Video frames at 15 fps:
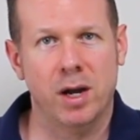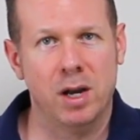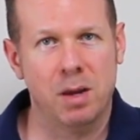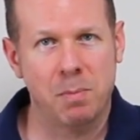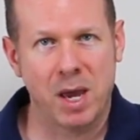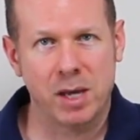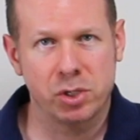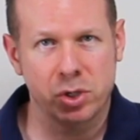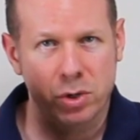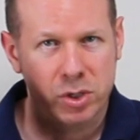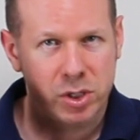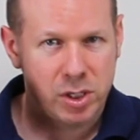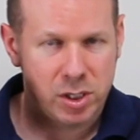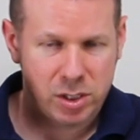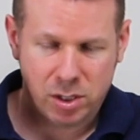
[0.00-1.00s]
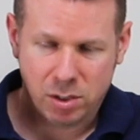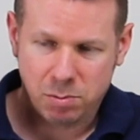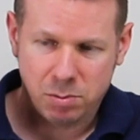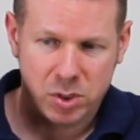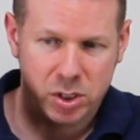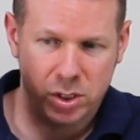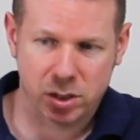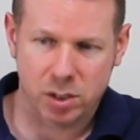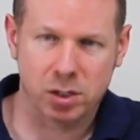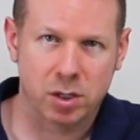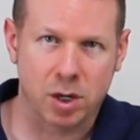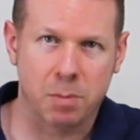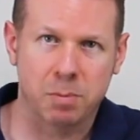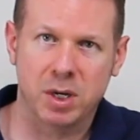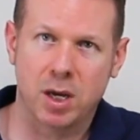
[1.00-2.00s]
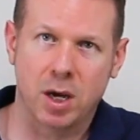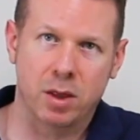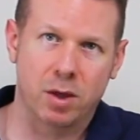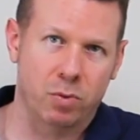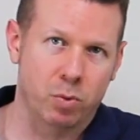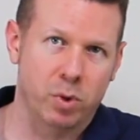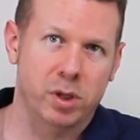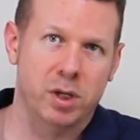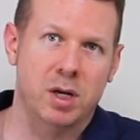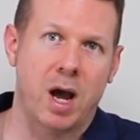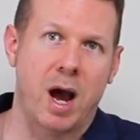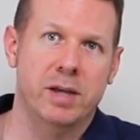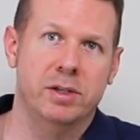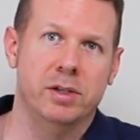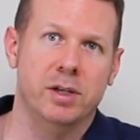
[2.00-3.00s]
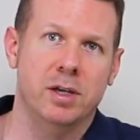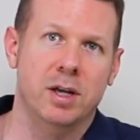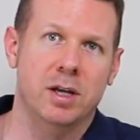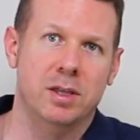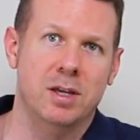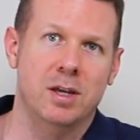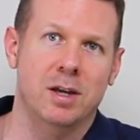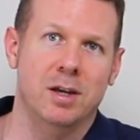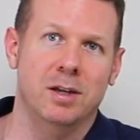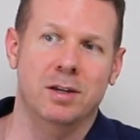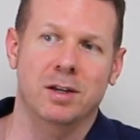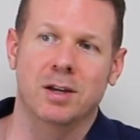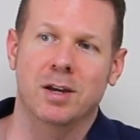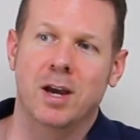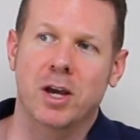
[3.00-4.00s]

and it makes your system just come together really nicely at the end.